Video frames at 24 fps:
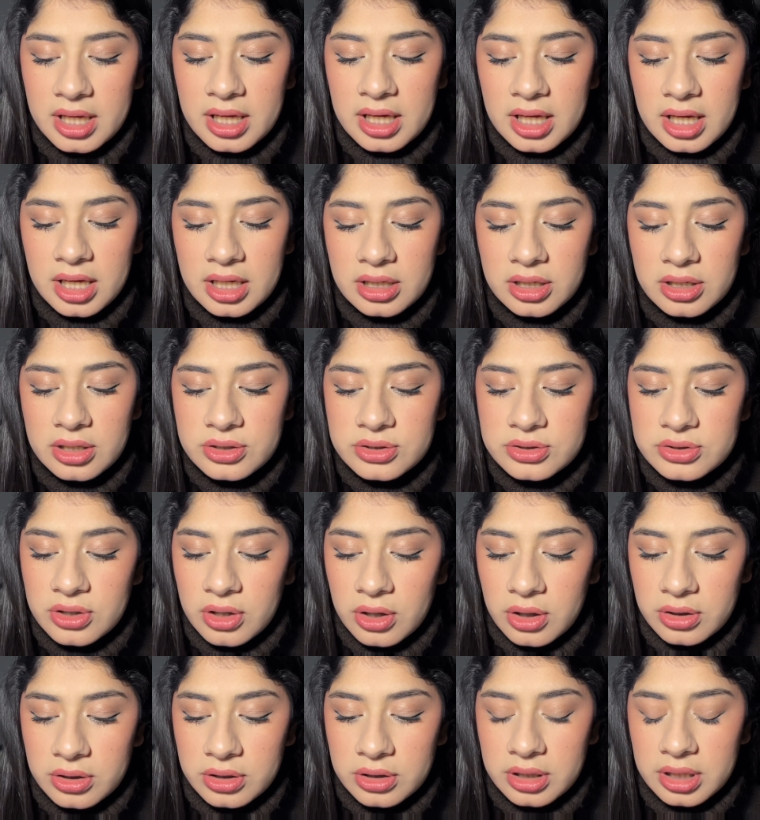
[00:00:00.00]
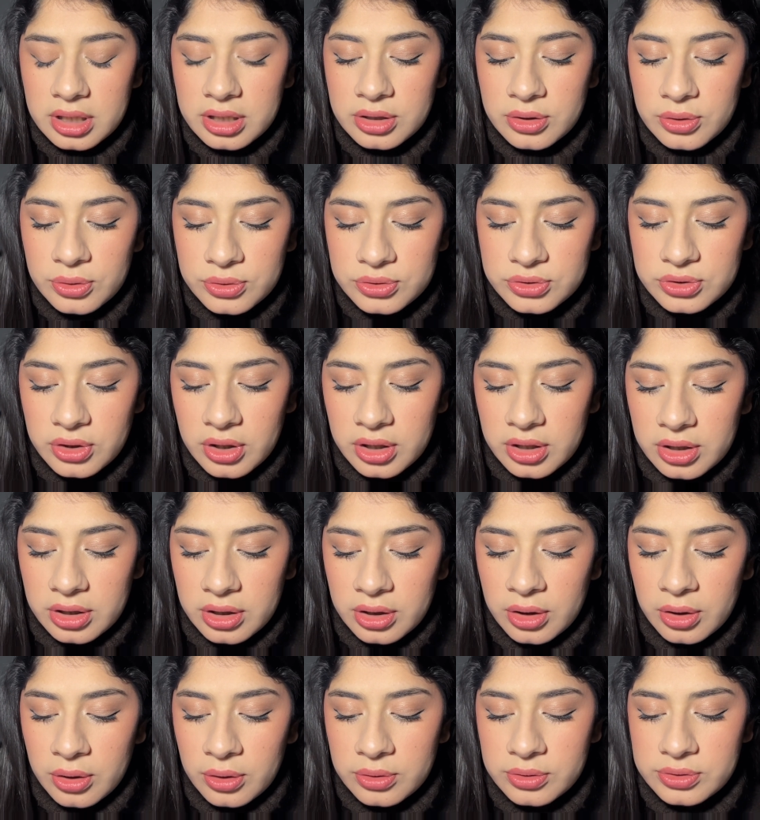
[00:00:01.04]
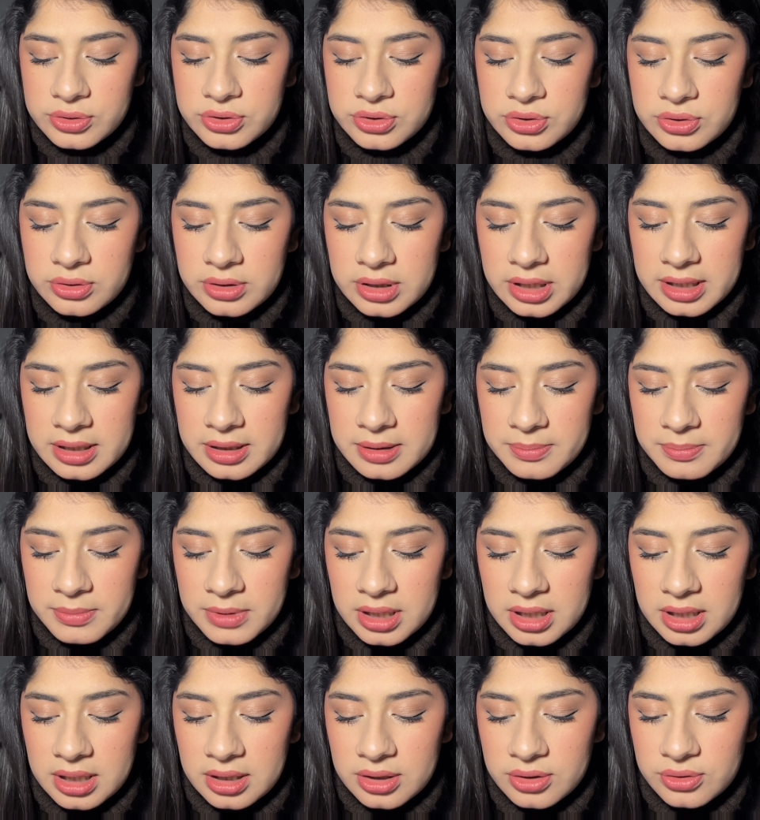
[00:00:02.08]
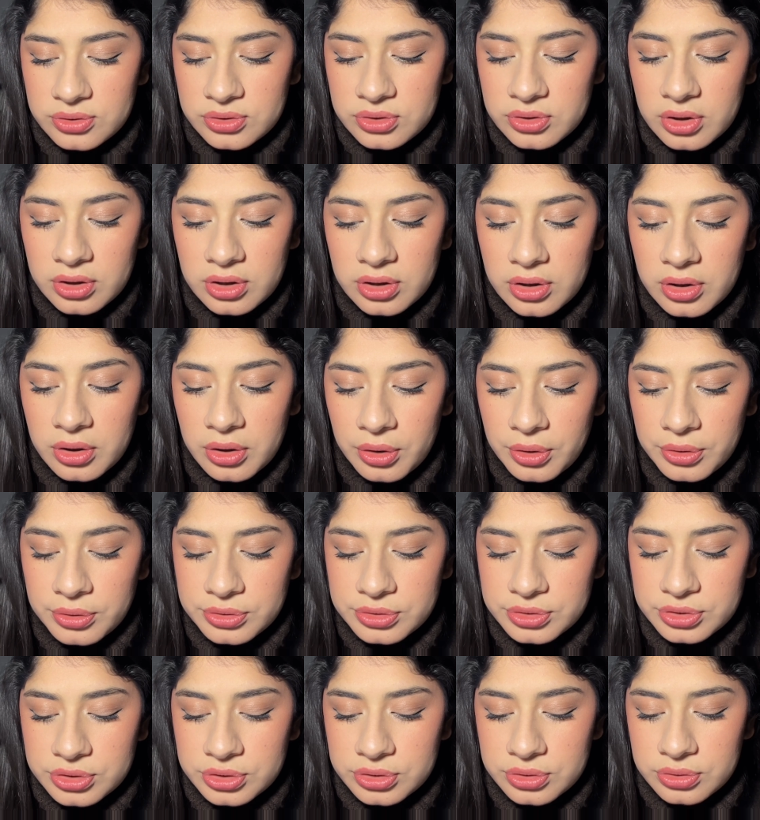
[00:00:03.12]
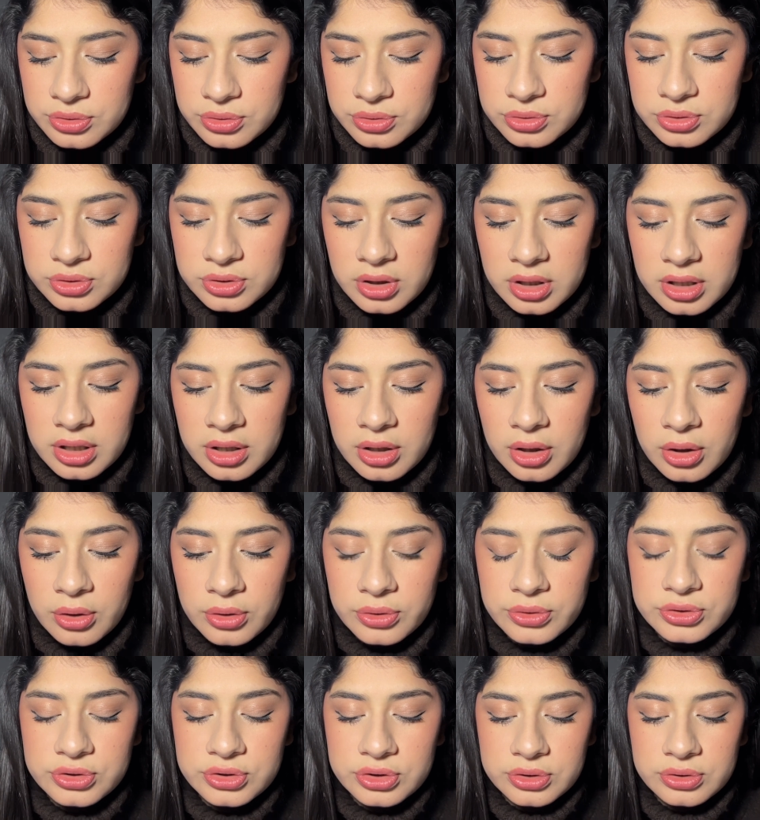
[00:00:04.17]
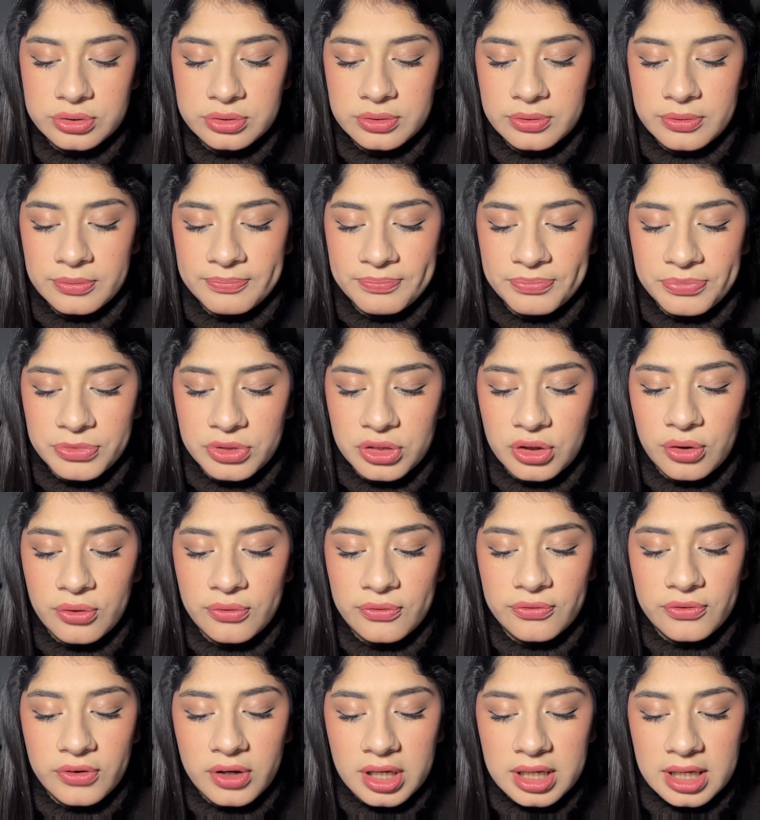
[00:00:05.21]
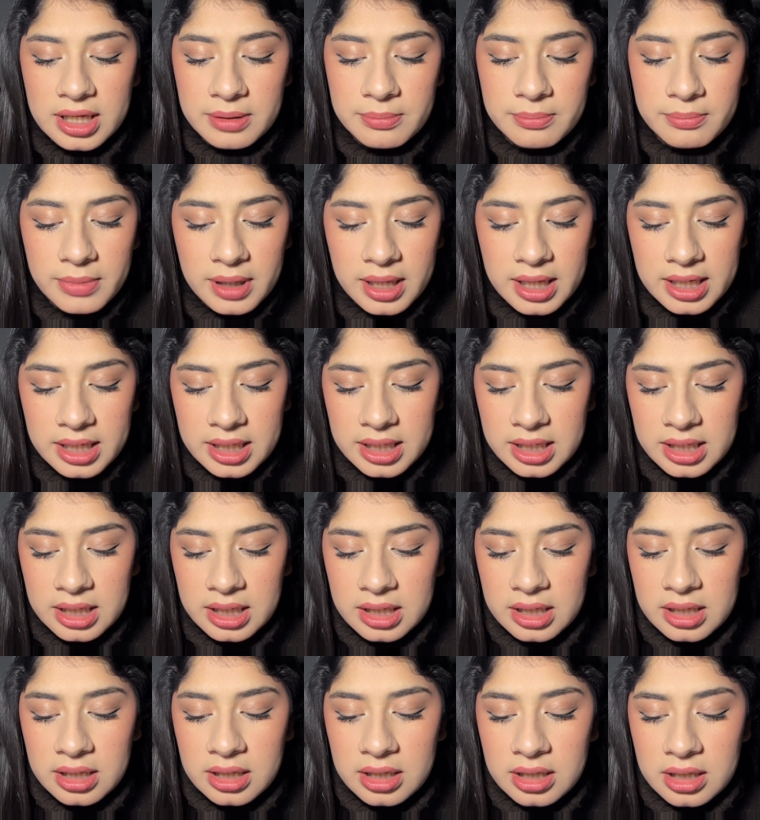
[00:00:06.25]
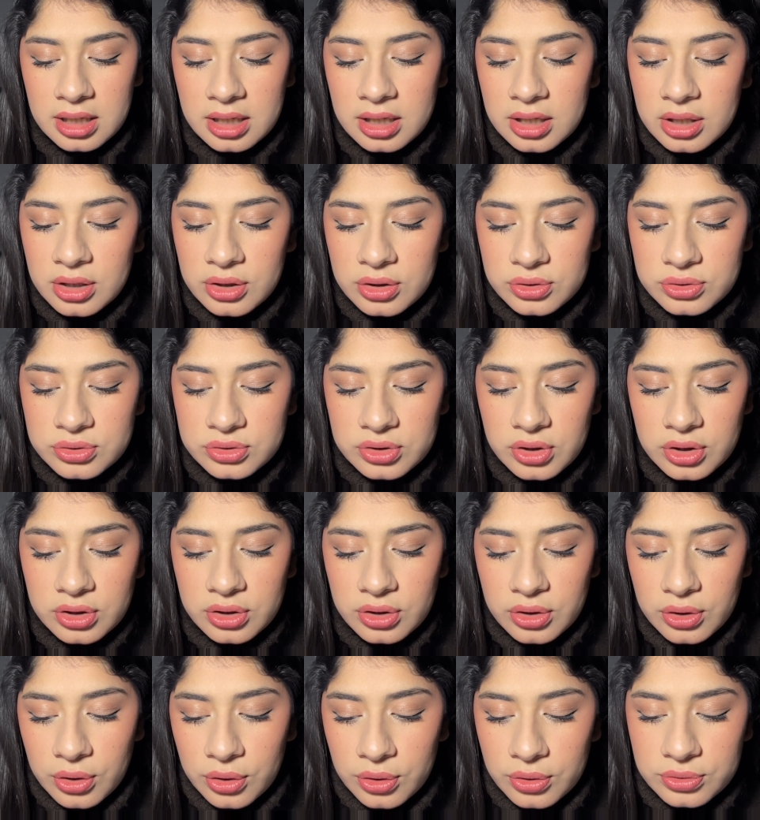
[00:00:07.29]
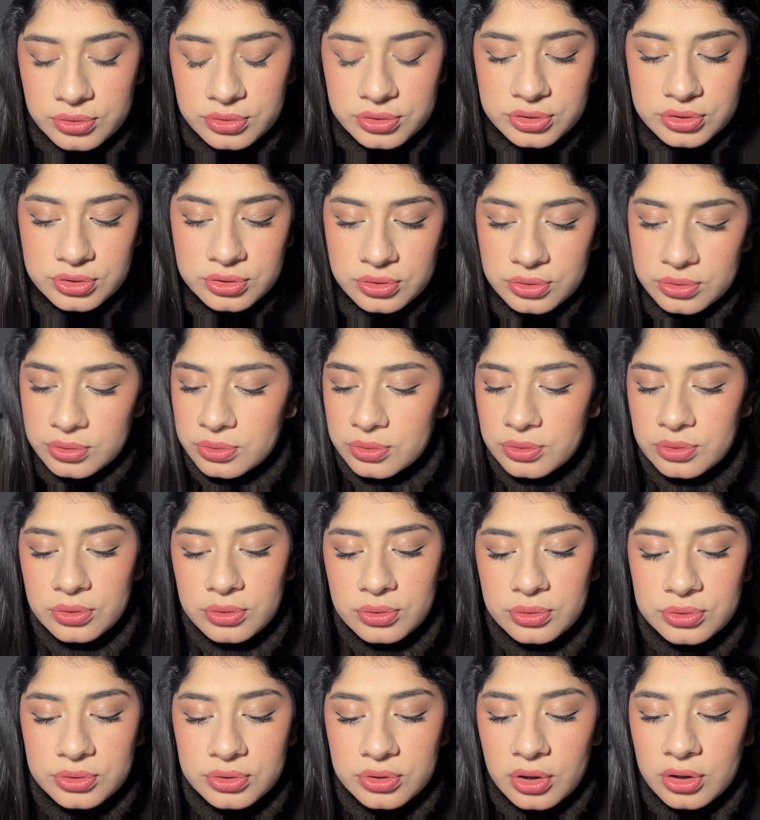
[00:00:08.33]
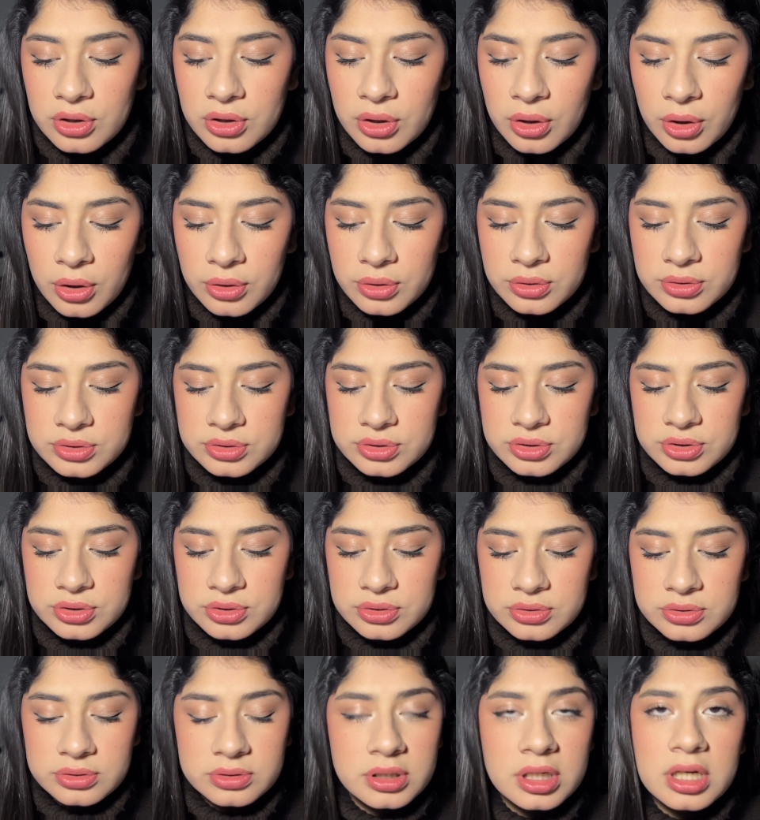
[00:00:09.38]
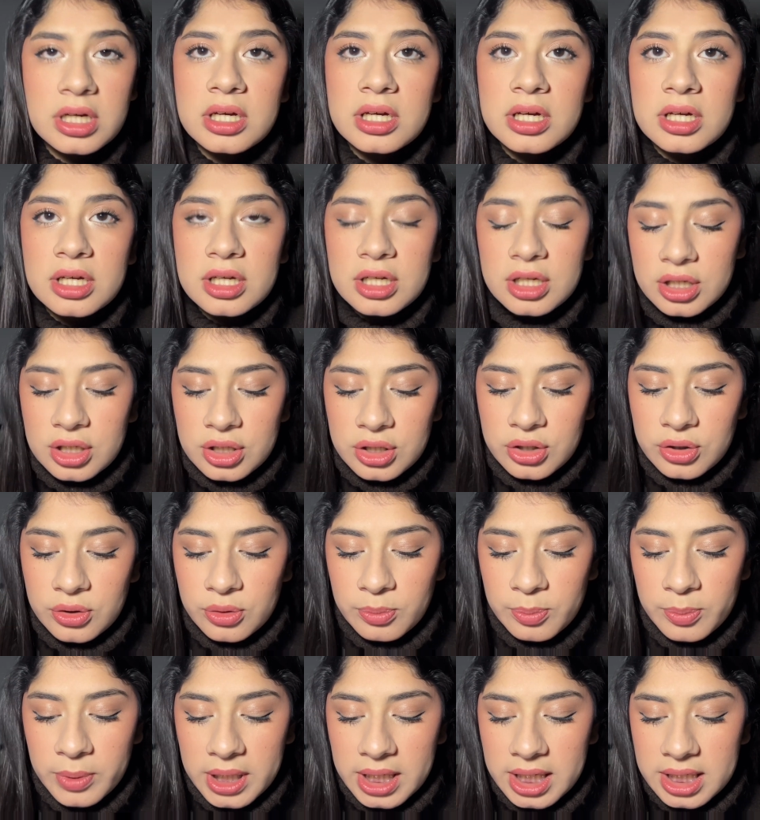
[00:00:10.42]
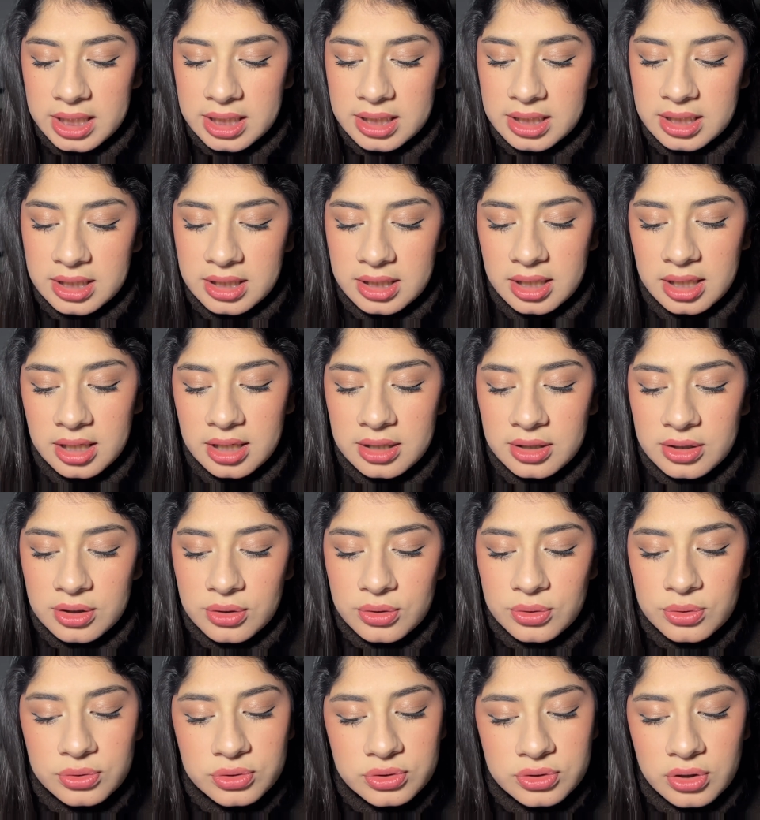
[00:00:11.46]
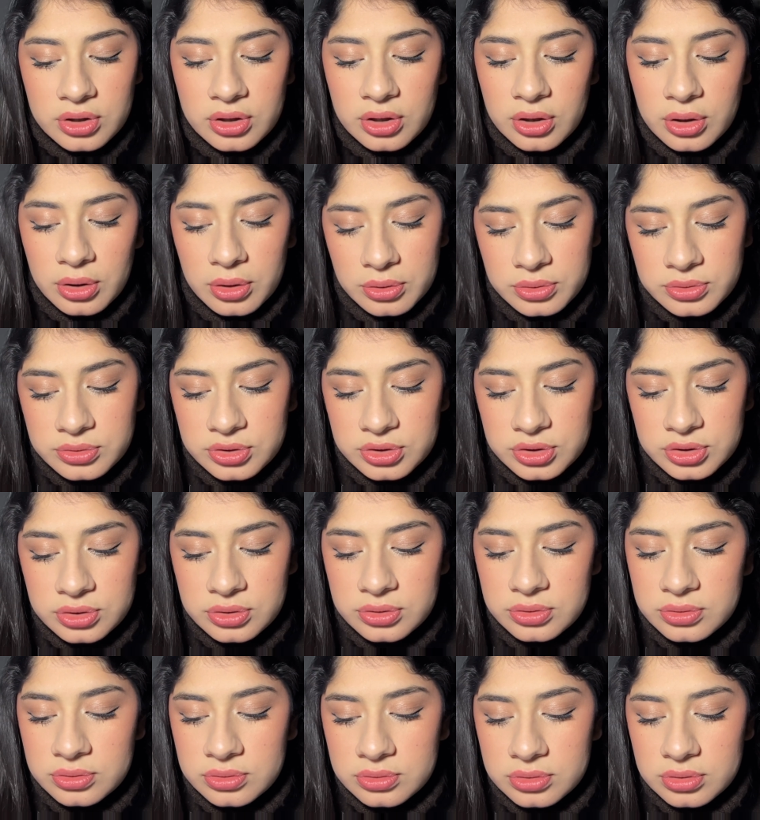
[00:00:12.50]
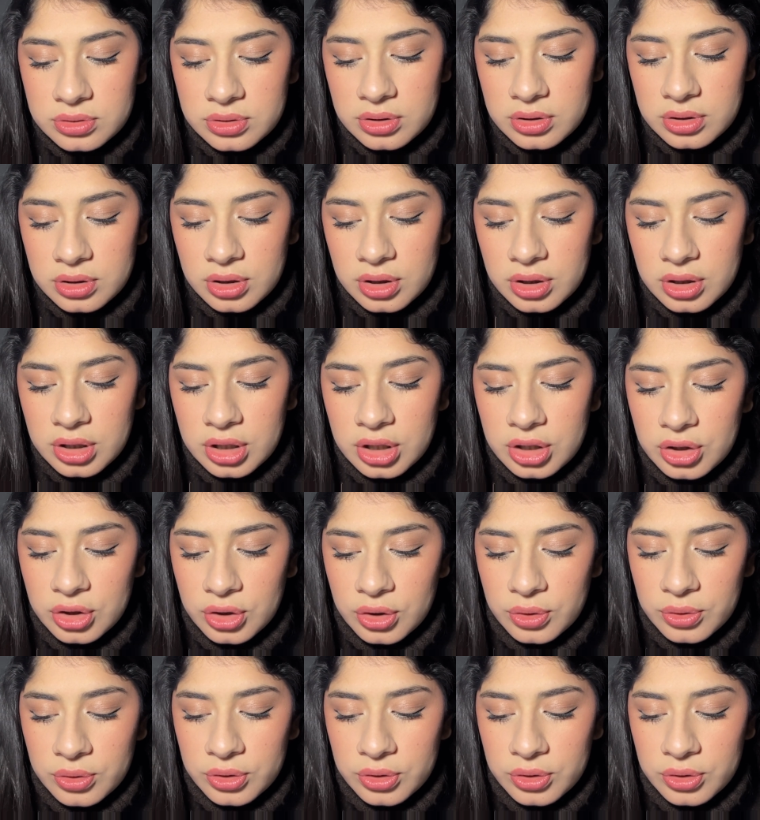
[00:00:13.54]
And goes on, and who's gonna hold you like me? Who's gonna hold you? Who's gonna hold you? No fucking body. Who's gonna hold you? Who's gonna hold you? Nobody. Who's gonna hold you? Gonna know